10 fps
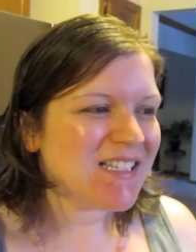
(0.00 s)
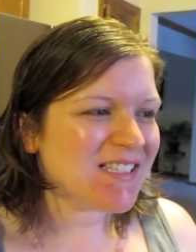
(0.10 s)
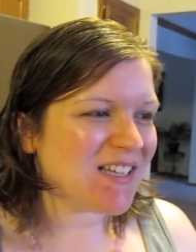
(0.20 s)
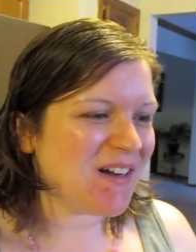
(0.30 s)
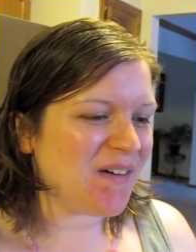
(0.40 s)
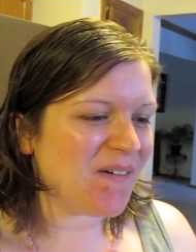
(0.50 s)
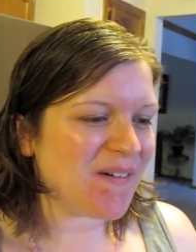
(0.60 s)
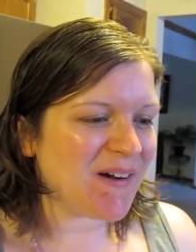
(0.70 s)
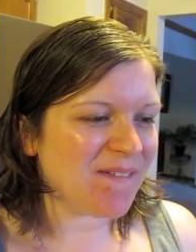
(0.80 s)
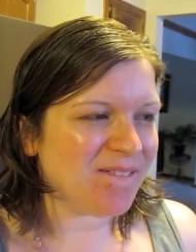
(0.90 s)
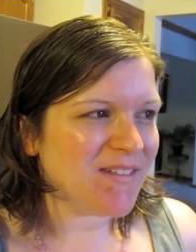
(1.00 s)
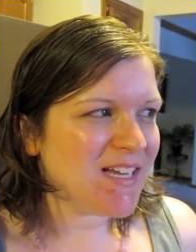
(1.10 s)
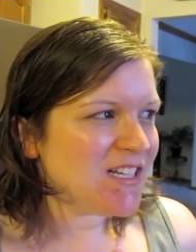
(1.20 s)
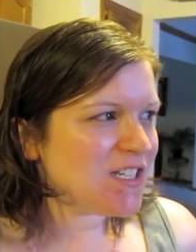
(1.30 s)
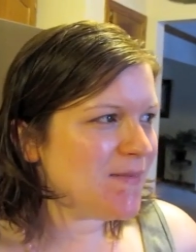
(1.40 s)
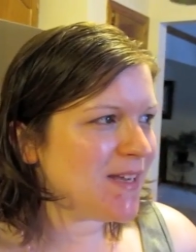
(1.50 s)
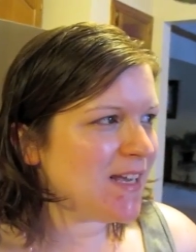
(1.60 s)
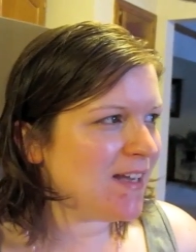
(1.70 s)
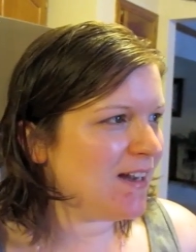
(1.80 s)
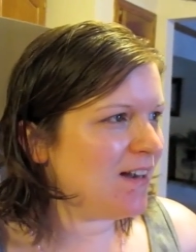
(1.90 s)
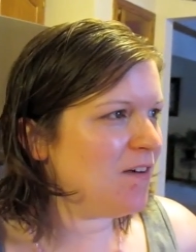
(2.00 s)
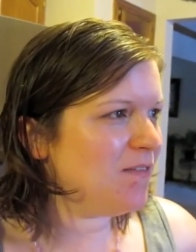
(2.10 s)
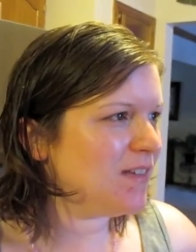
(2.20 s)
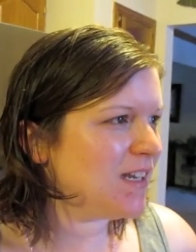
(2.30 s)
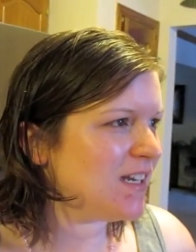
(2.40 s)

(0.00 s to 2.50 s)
So um, should be hopefully an